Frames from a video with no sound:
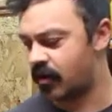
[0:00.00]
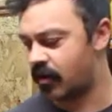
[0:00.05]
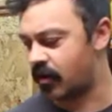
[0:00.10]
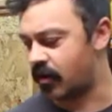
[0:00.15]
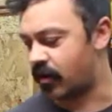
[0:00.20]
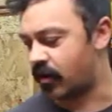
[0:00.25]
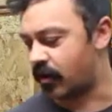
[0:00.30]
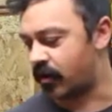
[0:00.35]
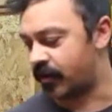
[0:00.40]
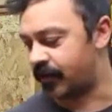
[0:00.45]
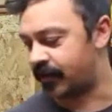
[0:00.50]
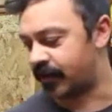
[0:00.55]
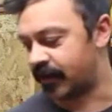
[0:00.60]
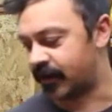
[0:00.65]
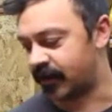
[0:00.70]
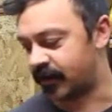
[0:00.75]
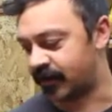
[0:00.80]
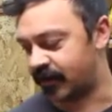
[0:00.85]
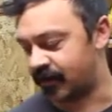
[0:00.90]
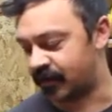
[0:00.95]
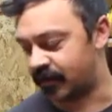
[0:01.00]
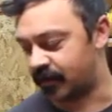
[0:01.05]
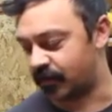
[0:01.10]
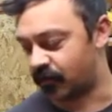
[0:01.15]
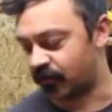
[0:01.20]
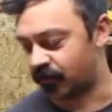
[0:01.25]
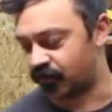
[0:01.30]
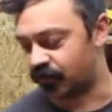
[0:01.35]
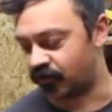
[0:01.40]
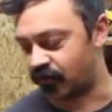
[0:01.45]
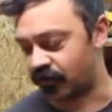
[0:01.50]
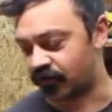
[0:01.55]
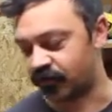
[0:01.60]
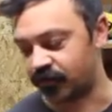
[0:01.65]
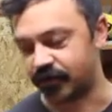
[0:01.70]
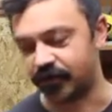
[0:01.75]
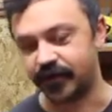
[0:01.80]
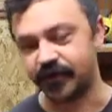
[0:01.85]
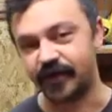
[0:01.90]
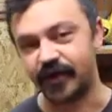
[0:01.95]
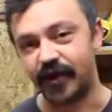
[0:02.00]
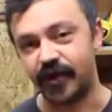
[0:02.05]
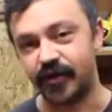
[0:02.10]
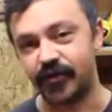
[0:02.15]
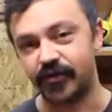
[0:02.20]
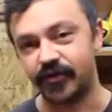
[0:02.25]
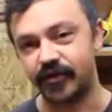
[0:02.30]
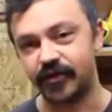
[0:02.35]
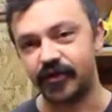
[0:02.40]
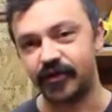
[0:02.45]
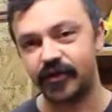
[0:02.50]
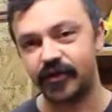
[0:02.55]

and I can get the most structurally sound